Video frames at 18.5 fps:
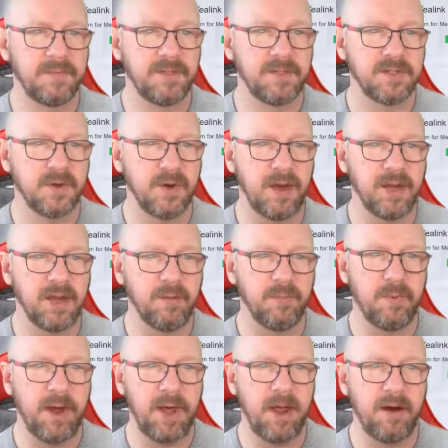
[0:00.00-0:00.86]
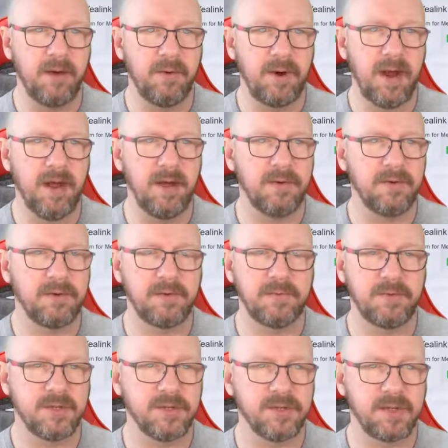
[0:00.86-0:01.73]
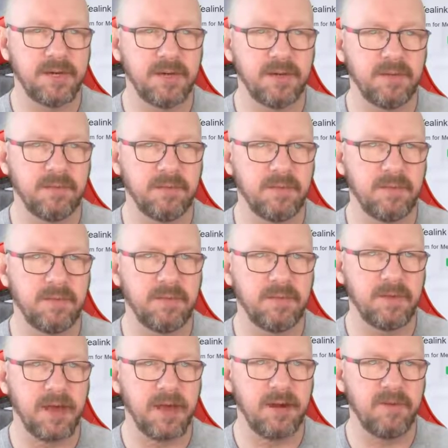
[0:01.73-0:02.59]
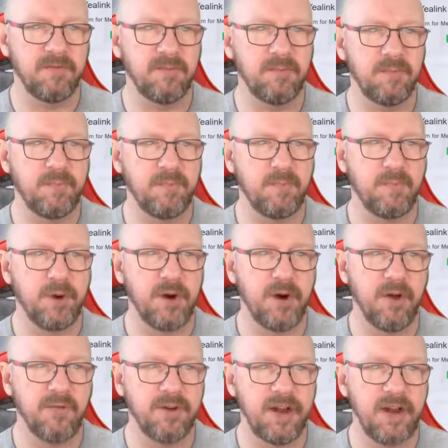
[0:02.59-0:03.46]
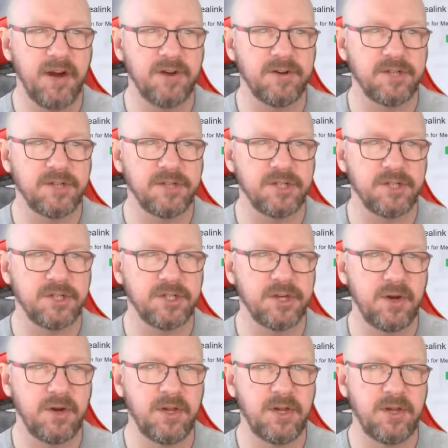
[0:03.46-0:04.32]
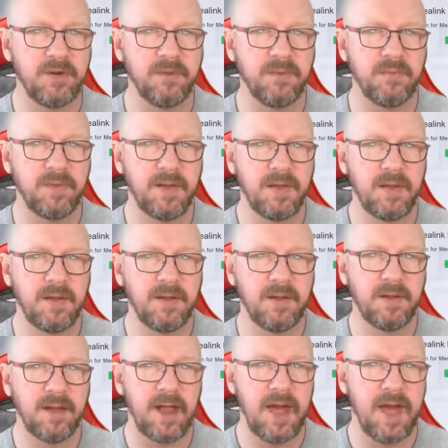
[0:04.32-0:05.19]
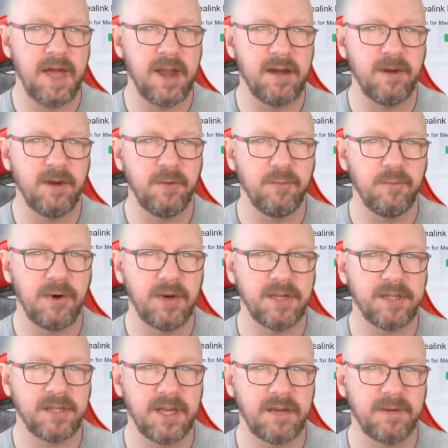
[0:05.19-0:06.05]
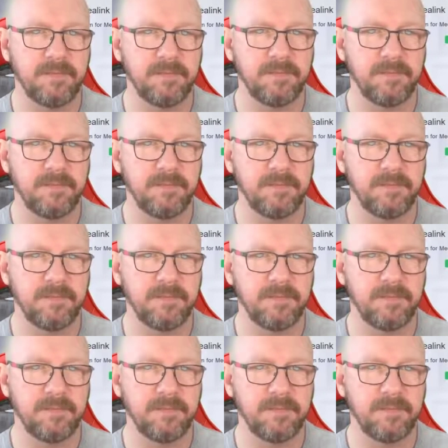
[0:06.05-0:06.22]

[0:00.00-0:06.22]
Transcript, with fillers: So I can pan around, just gonna kind of put it over here just to show you, add a new preset.